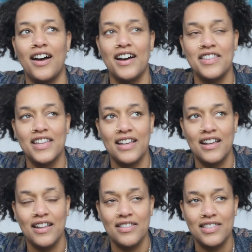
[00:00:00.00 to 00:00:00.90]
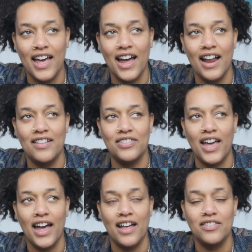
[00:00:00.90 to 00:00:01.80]
I think that
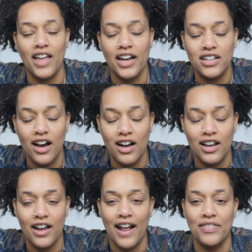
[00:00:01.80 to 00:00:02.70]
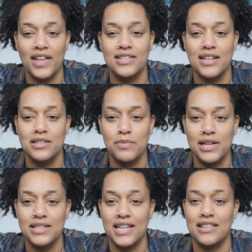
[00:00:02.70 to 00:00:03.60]
colour and that
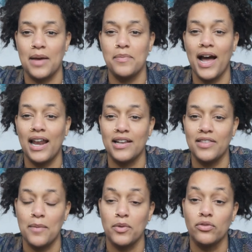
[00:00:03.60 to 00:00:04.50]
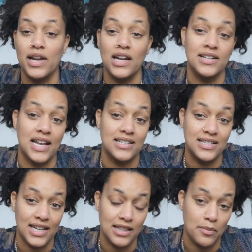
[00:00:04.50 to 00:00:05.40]
sensibility, that palette, that marine
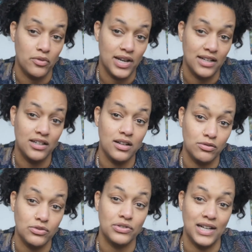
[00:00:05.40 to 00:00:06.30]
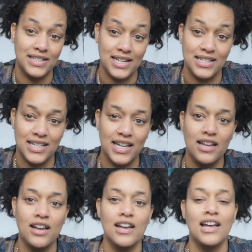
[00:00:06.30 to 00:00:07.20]
identity, that marine cultural identity,
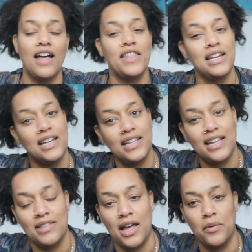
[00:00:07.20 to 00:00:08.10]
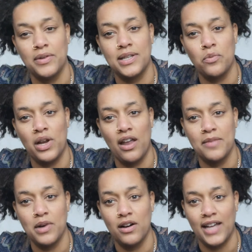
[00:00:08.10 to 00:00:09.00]
and then linking that with somewhere
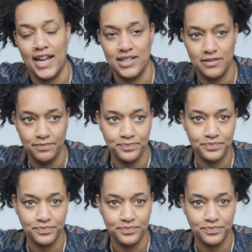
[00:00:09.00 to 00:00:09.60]
like Margate,